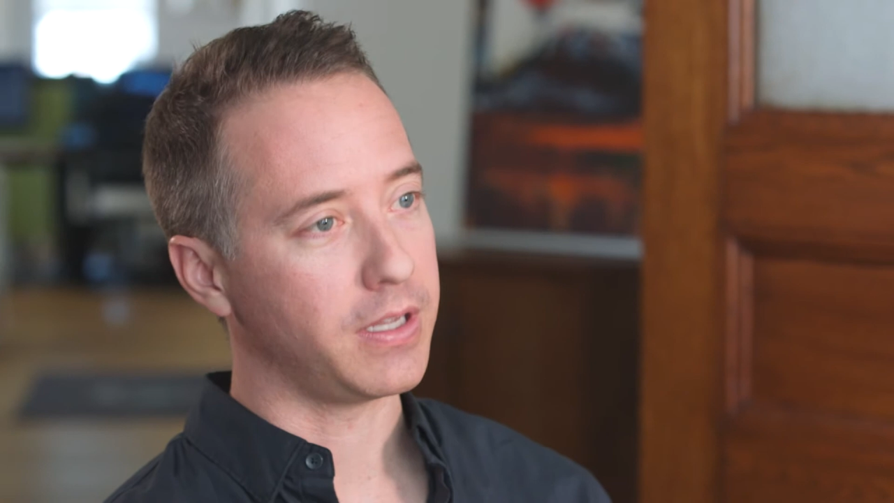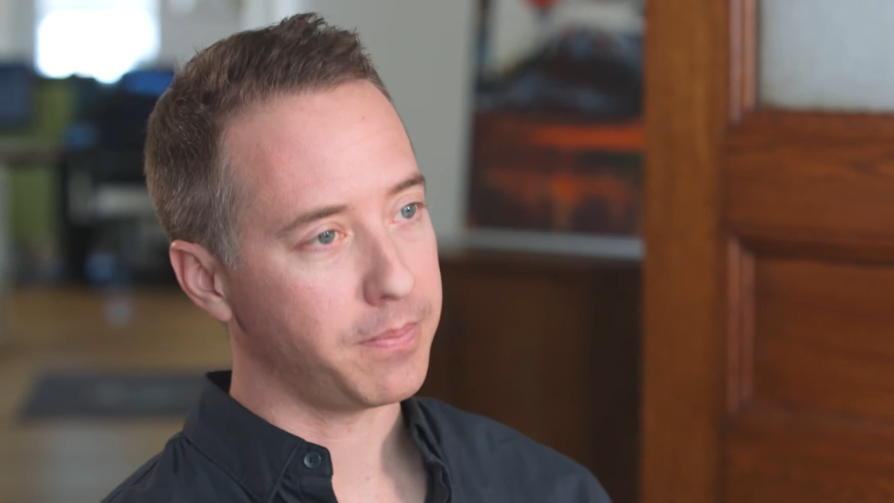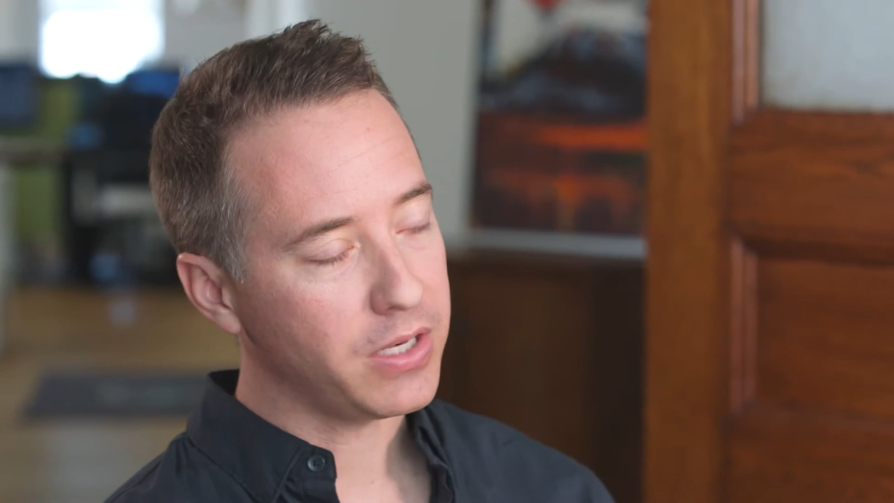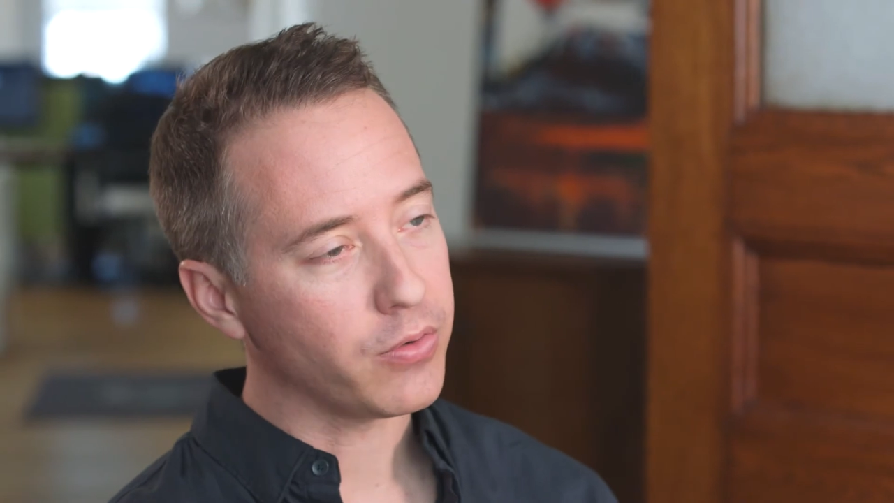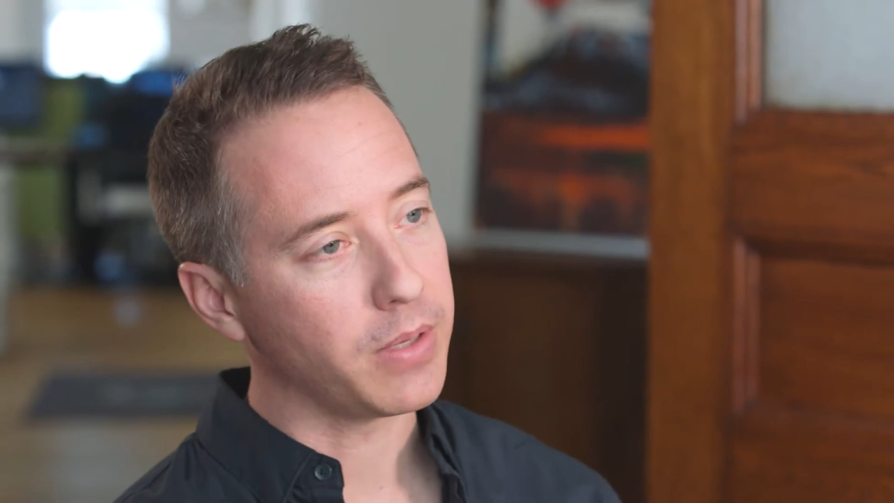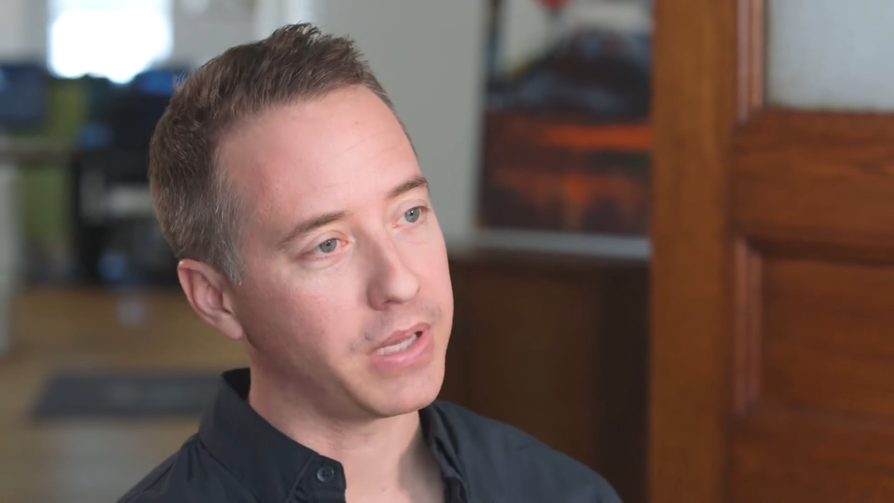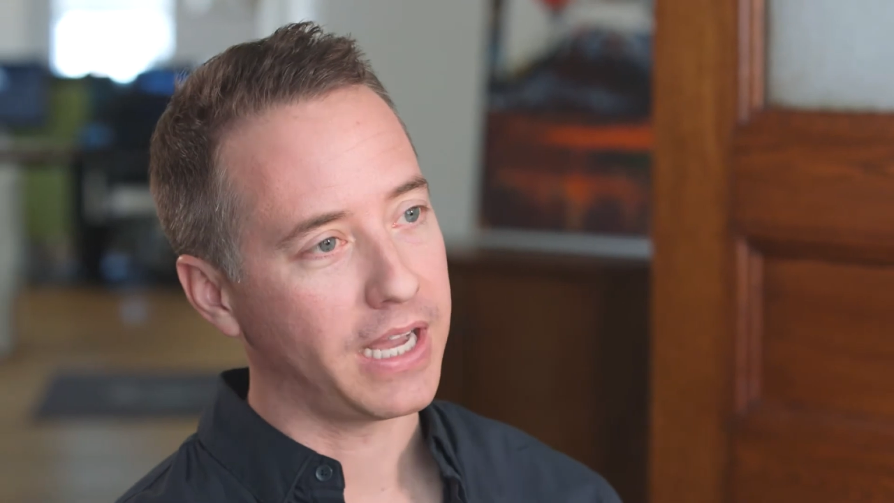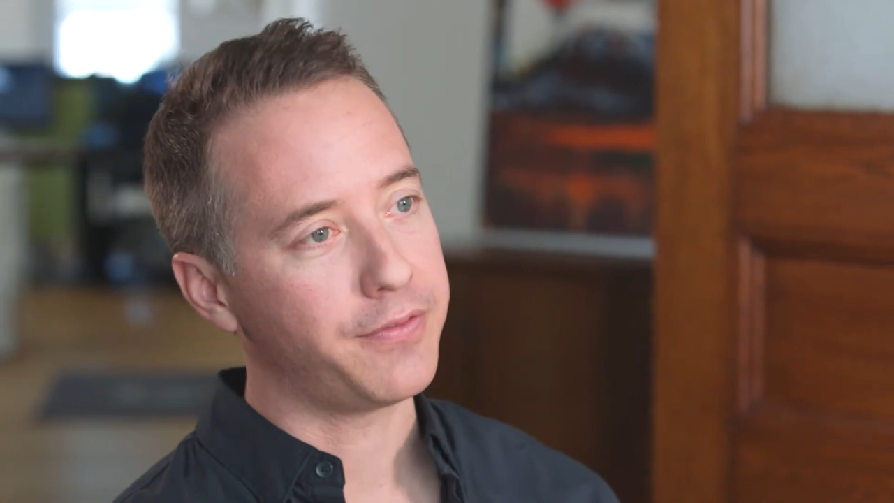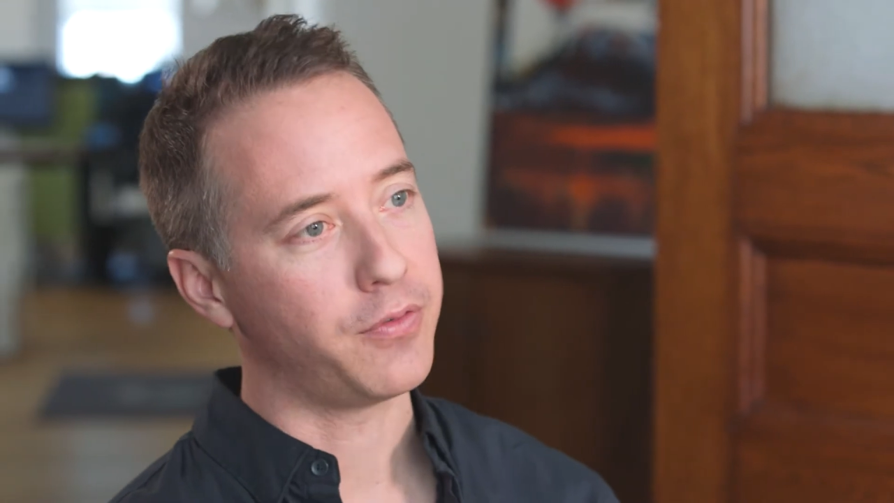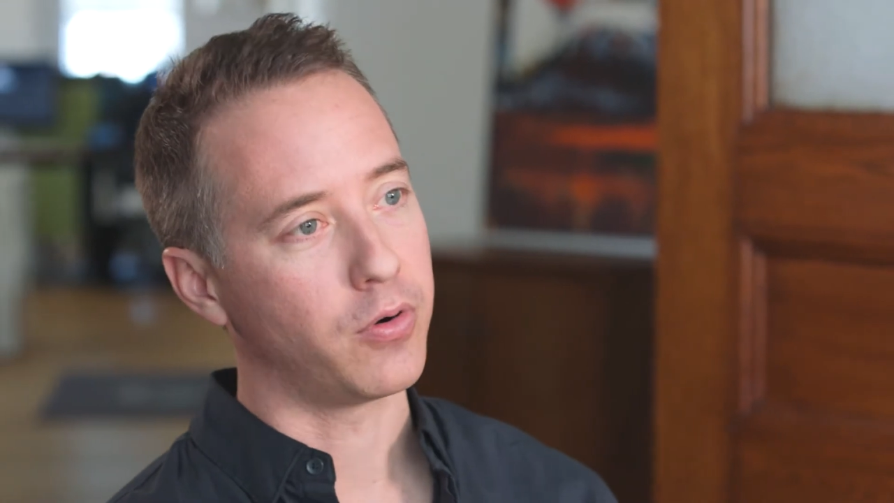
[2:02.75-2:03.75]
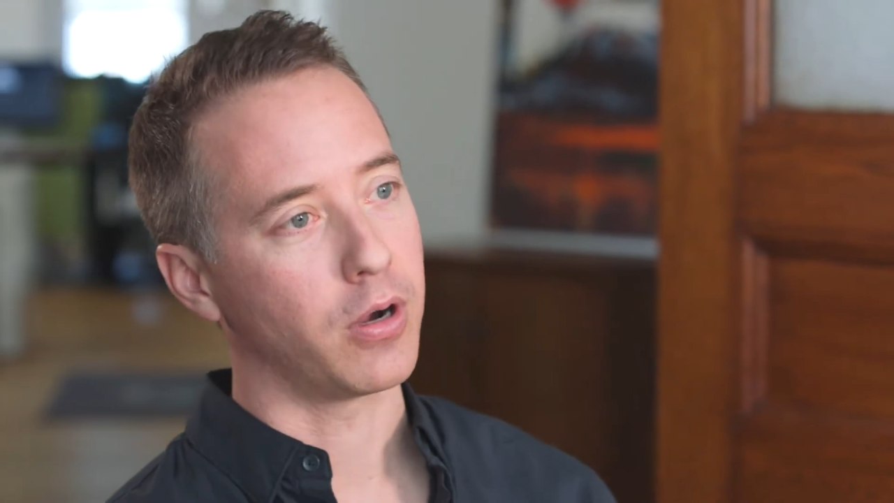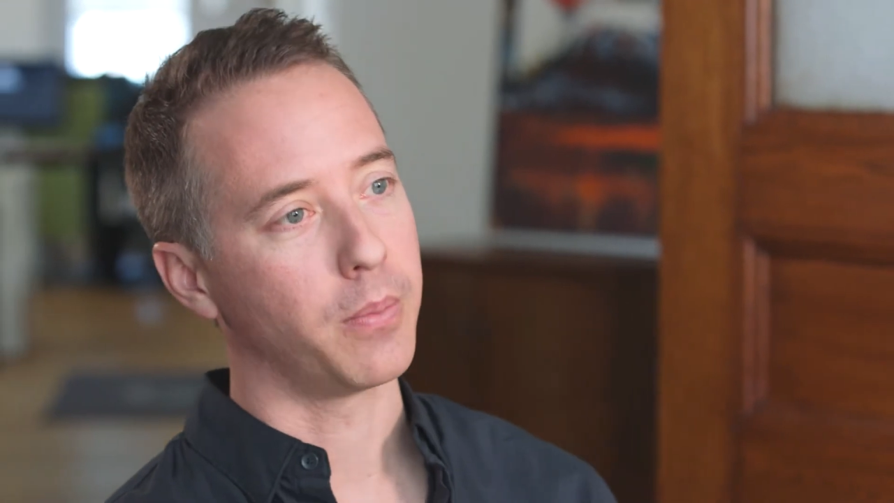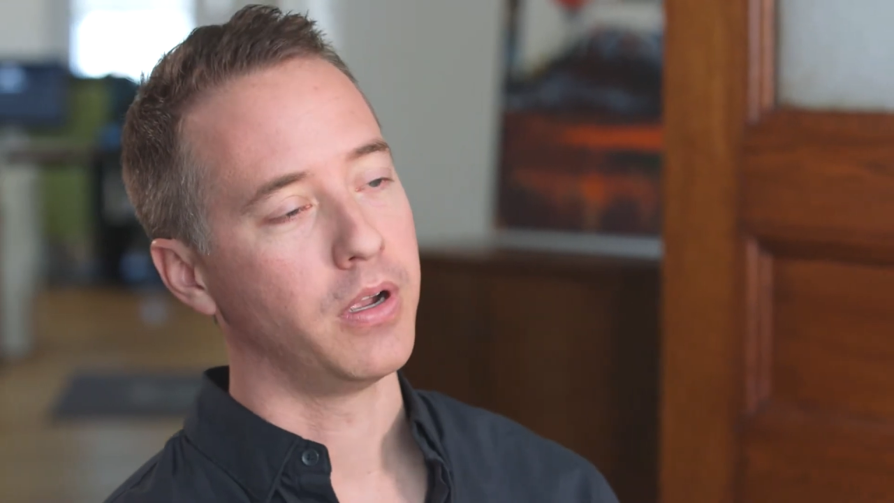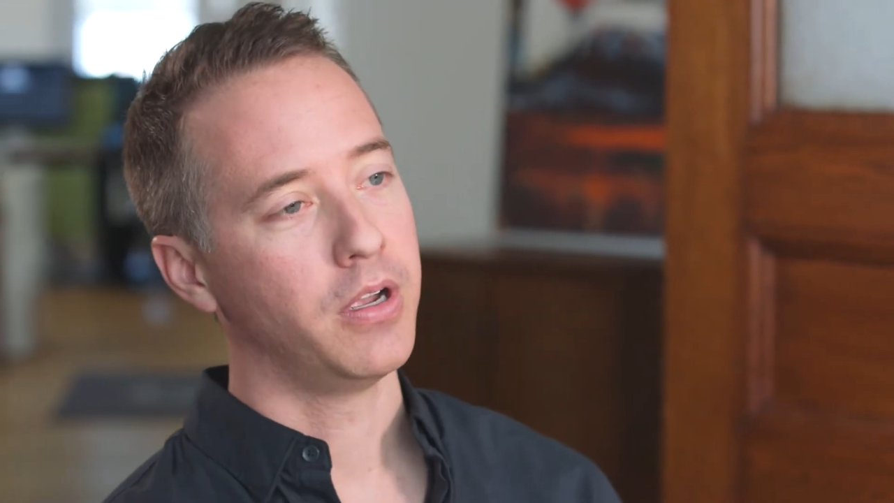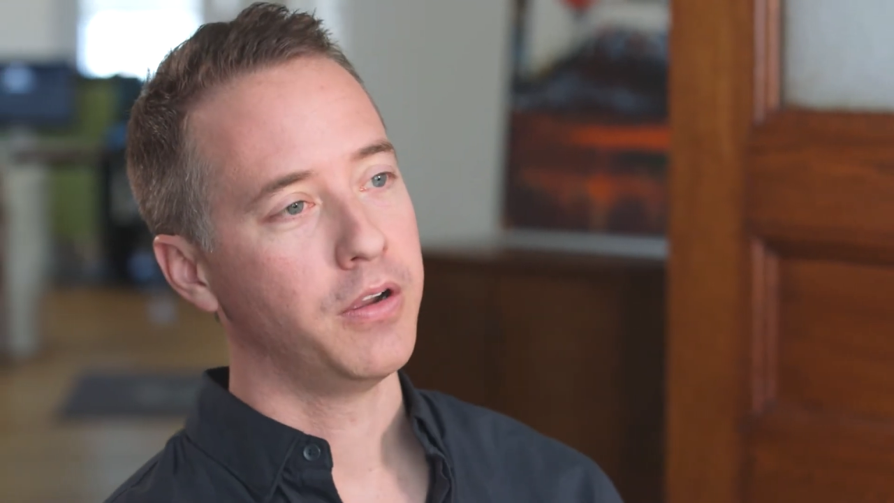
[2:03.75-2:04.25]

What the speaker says: and metering platform